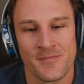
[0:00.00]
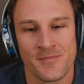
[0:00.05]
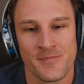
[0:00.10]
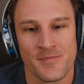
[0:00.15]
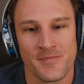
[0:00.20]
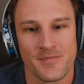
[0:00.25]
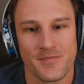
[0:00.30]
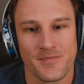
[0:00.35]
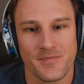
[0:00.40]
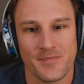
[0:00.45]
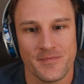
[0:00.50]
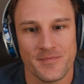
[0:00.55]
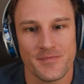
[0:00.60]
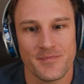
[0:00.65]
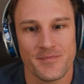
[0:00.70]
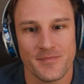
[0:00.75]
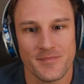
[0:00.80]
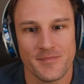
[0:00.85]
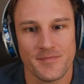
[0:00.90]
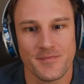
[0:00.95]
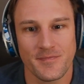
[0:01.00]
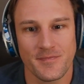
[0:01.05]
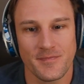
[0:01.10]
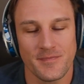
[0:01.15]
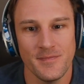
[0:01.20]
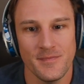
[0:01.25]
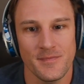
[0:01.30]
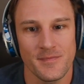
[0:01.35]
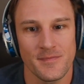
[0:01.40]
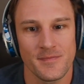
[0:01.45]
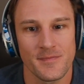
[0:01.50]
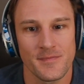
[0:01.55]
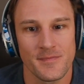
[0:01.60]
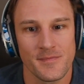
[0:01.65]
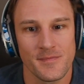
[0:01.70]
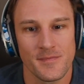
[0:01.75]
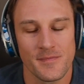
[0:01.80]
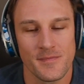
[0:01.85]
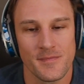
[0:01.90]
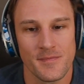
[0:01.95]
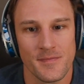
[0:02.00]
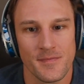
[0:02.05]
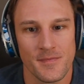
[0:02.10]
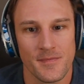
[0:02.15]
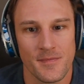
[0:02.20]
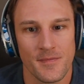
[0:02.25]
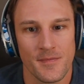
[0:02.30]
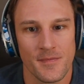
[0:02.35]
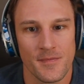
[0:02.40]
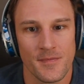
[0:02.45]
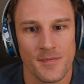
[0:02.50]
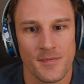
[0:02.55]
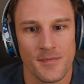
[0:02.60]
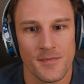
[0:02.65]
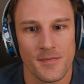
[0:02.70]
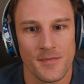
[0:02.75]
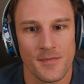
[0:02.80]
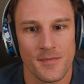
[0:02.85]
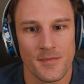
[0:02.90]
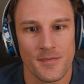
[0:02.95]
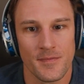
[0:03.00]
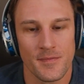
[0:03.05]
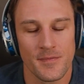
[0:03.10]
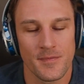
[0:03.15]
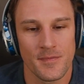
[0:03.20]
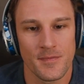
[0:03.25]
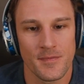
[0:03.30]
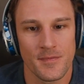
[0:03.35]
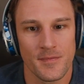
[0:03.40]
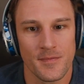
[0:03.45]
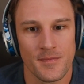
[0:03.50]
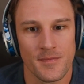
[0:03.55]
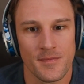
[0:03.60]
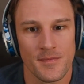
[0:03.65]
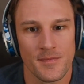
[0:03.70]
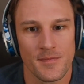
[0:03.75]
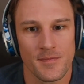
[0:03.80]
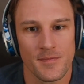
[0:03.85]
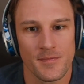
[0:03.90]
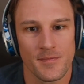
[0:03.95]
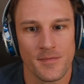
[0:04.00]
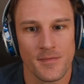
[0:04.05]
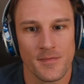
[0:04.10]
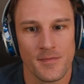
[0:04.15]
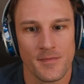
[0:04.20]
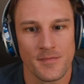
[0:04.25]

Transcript: [no speech]